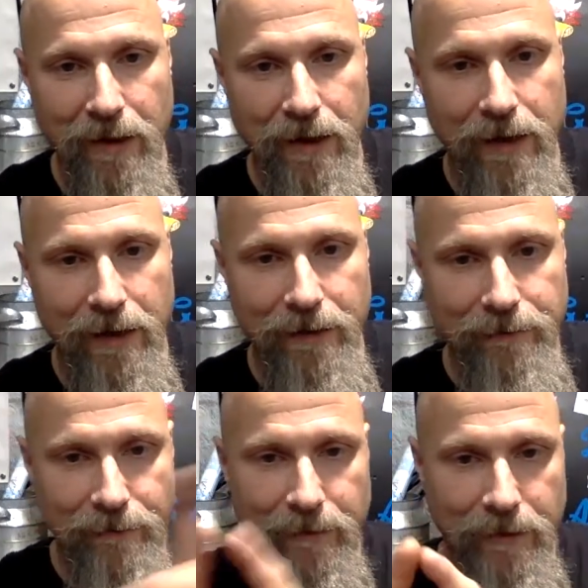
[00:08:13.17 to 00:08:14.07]

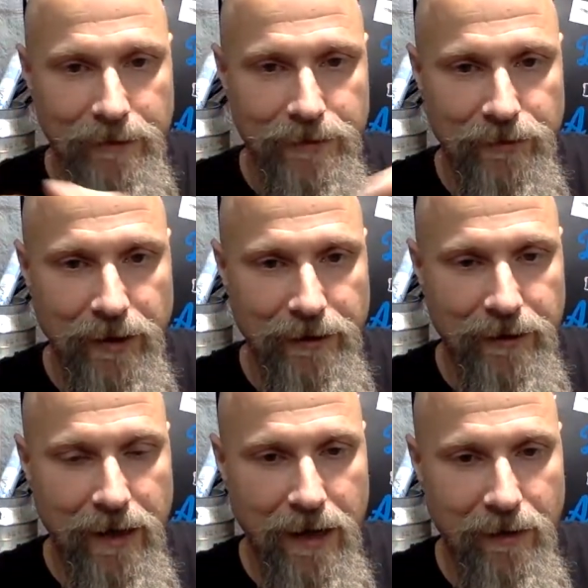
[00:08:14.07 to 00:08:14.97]
and straightened
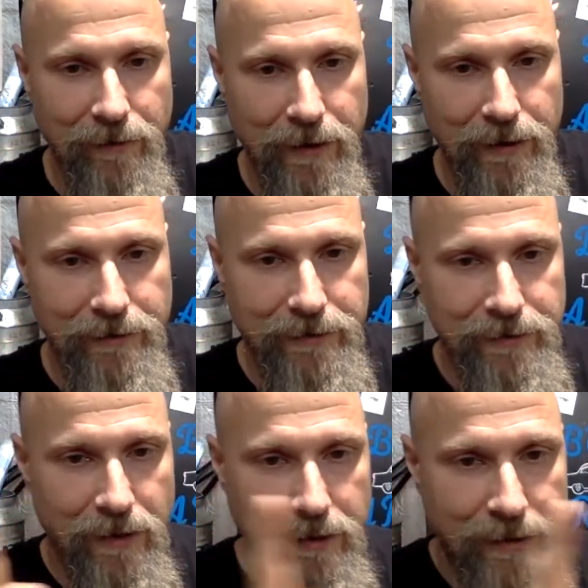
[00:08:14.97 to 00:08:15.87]
it out and
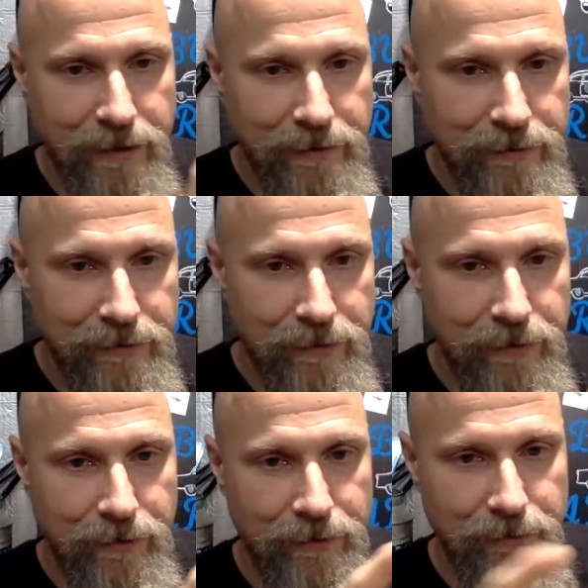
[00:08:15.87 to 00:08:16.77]
stuck it
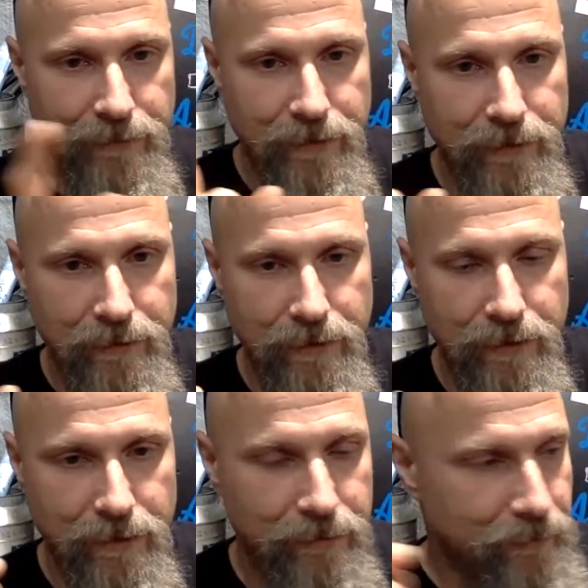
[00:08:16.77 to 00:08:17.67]
into
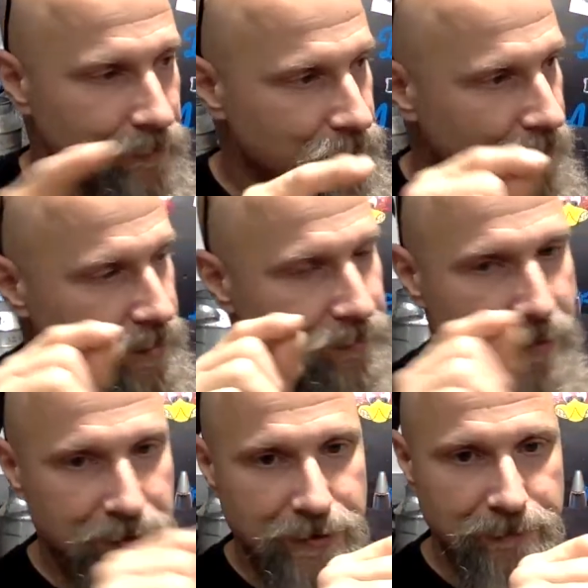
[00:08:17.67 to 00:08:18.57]
the
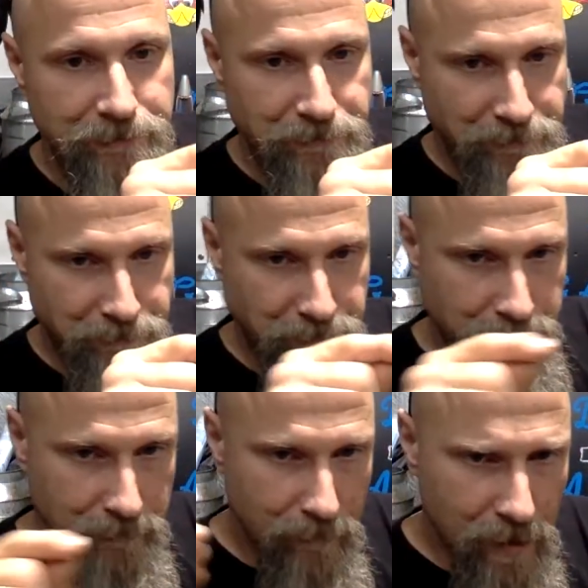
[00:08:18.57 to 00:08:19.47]
transmission
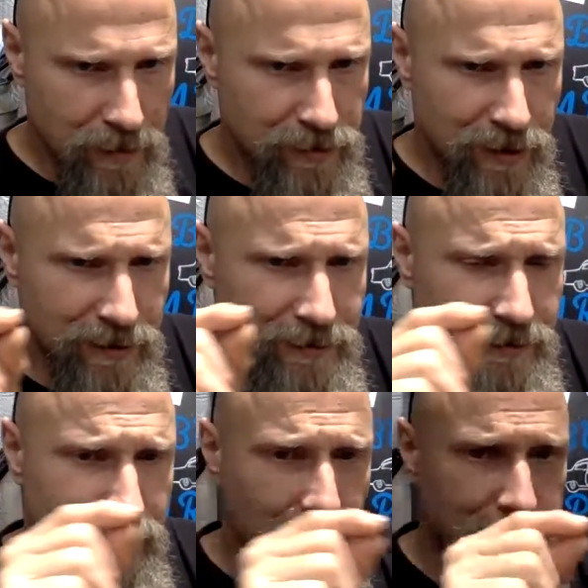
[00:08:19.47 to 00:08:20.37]
just
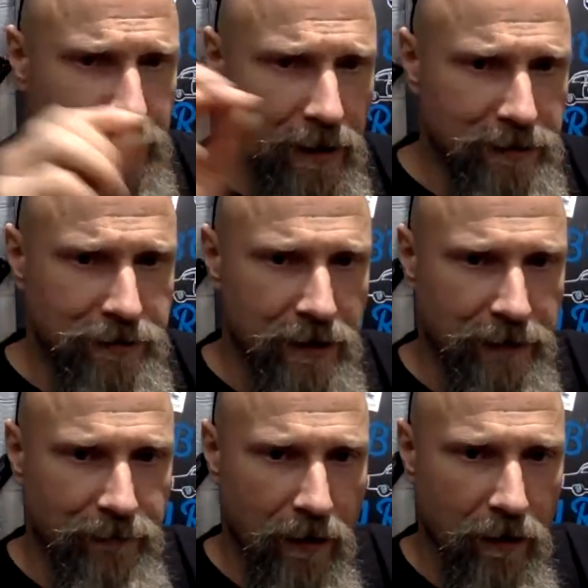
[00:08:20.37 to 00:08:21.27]
until it touched,
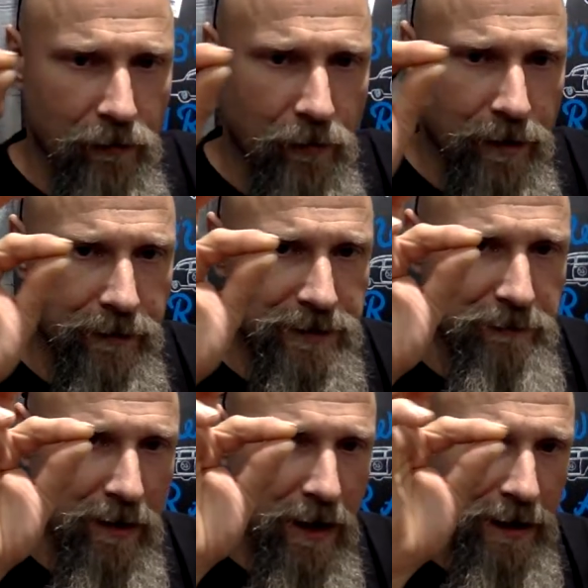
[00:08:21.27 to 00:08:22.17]
like followed one of the
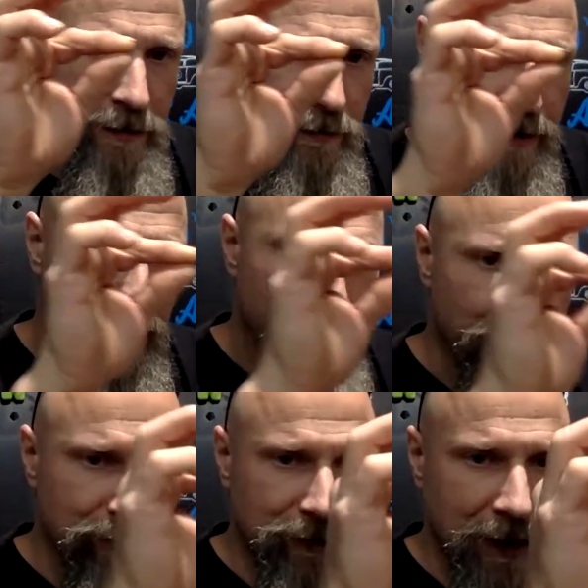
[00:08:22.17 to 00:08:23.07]
splines on the
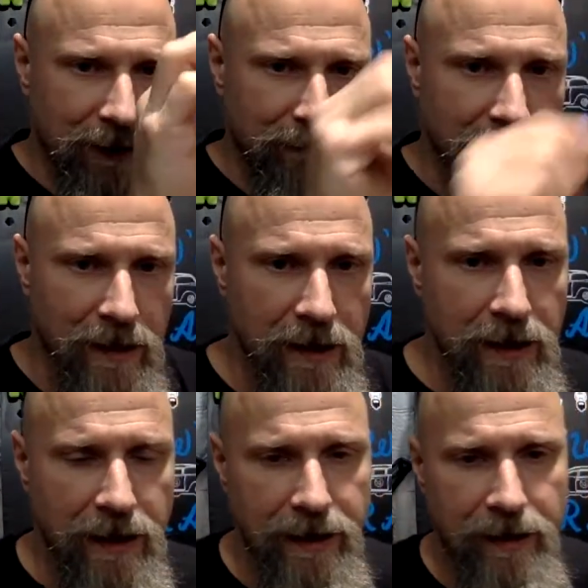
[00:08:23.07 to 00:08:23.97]
output shaft.
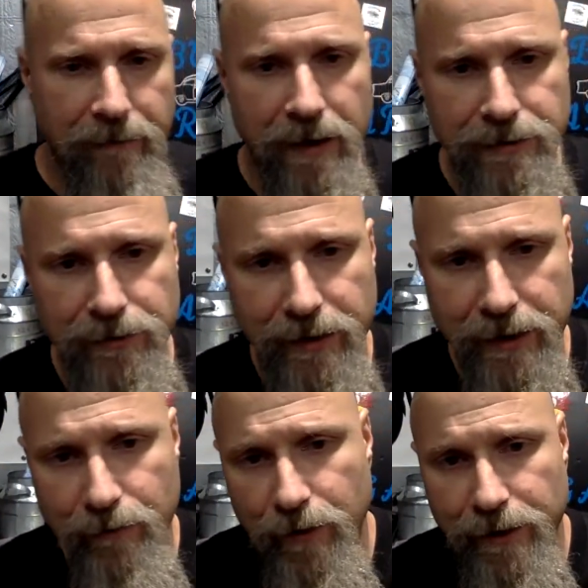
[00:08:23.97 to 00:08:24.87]
And I measured,
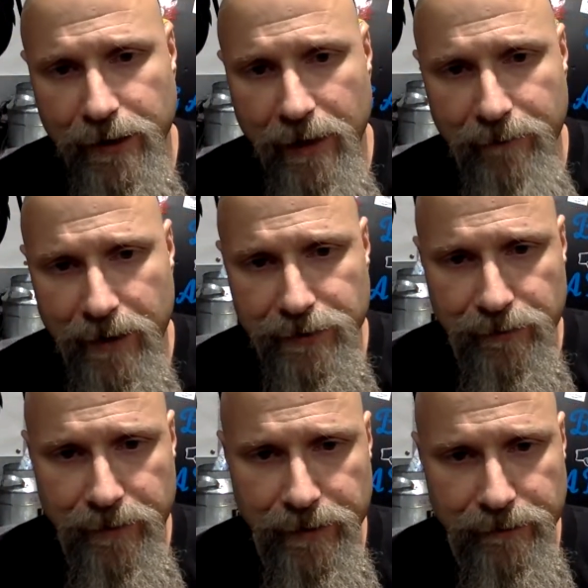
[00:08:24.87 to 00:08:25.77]
he wanted that
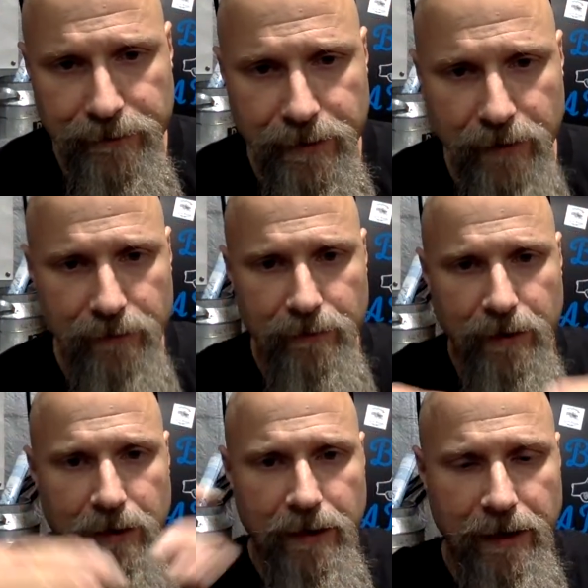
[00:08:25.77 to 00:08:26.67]
measurement, you know,
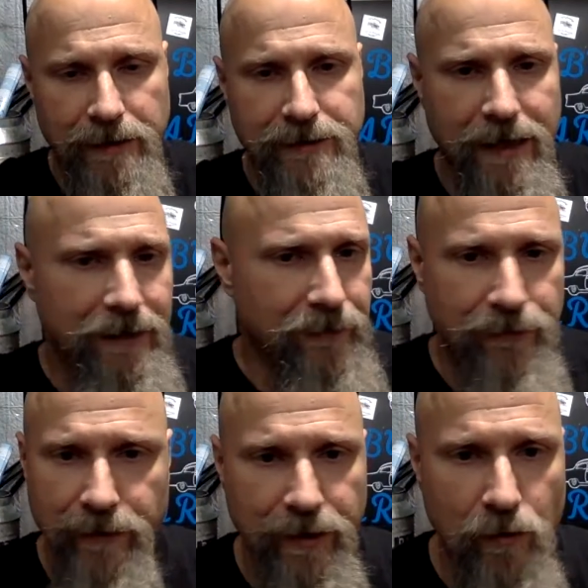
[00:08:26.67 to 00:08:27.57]
and that's
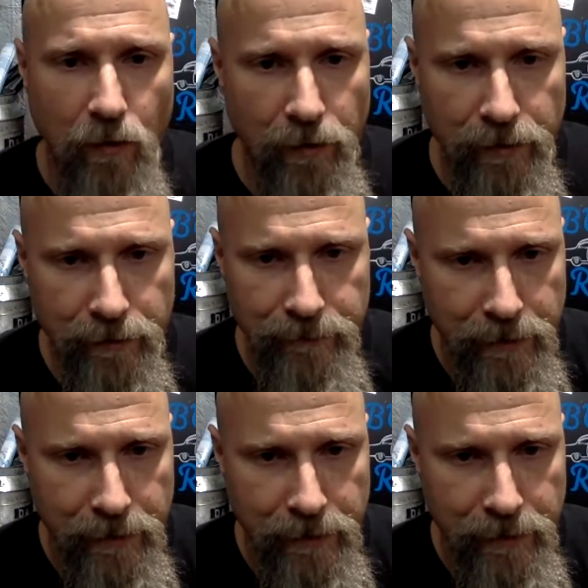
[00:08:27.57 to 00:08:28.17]
8 3/4.